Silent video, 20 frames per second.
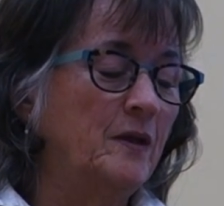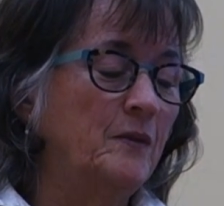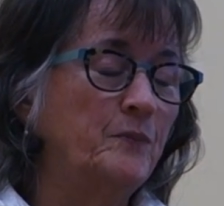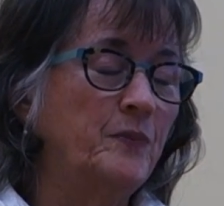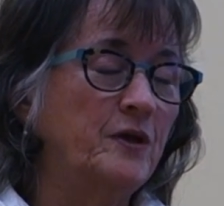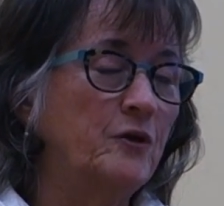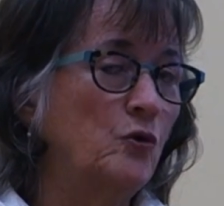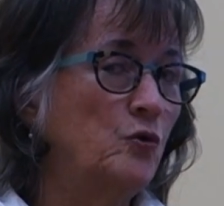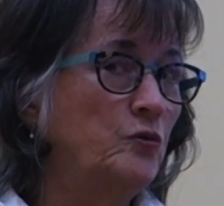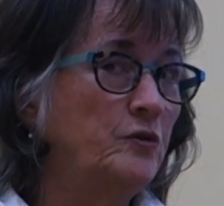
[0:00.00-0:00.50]

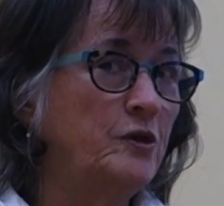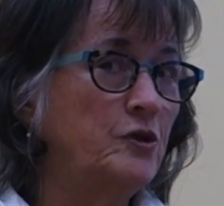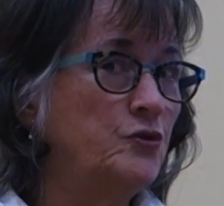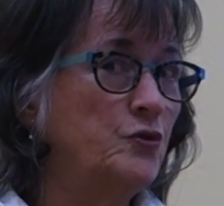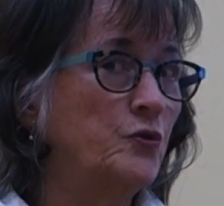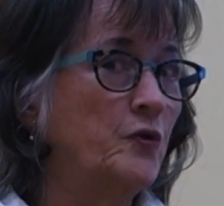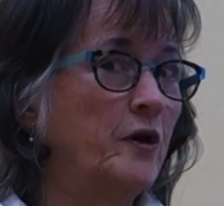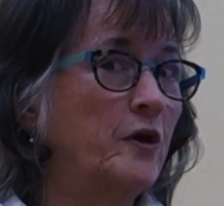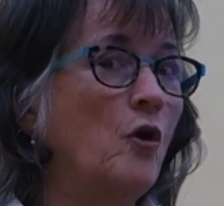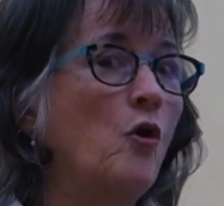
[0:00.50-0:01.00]
but only
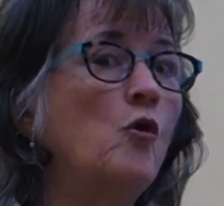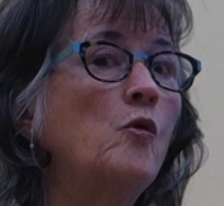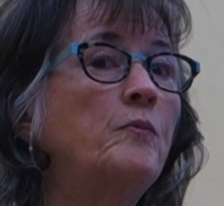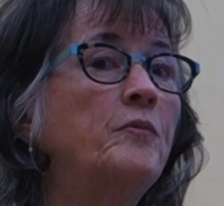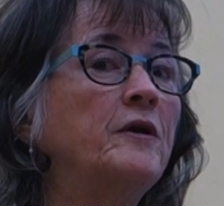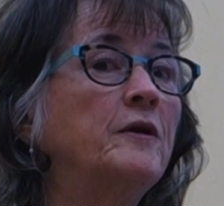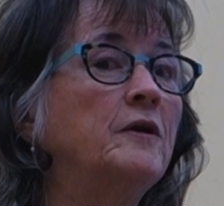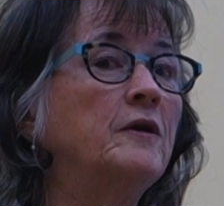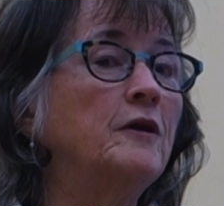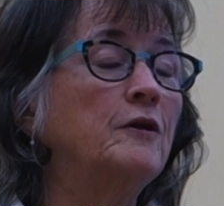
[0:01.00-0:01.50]
during
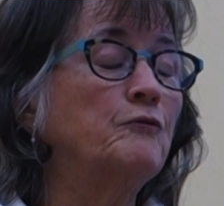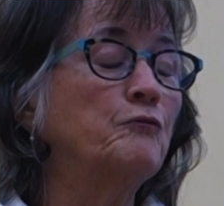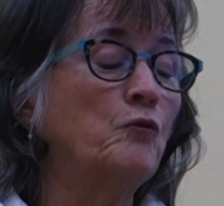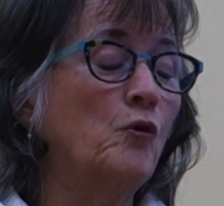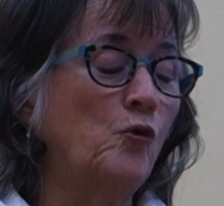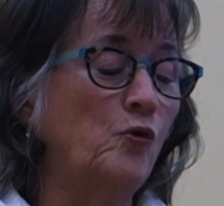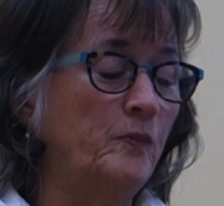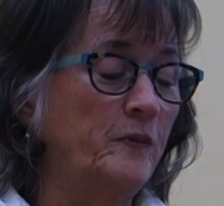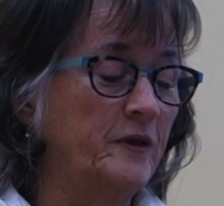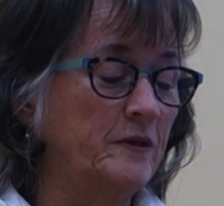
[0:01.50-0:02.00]
open
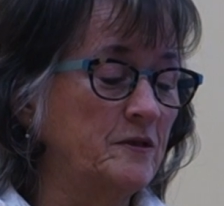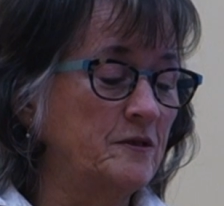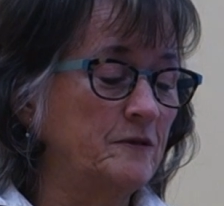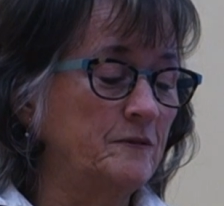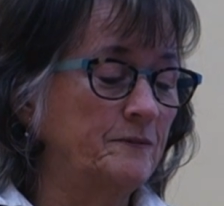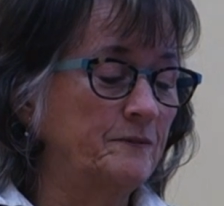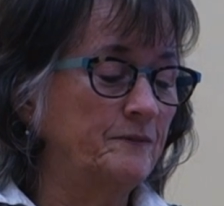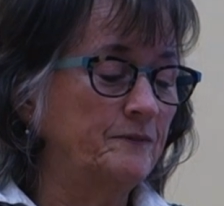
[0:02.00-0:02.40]
enrollment.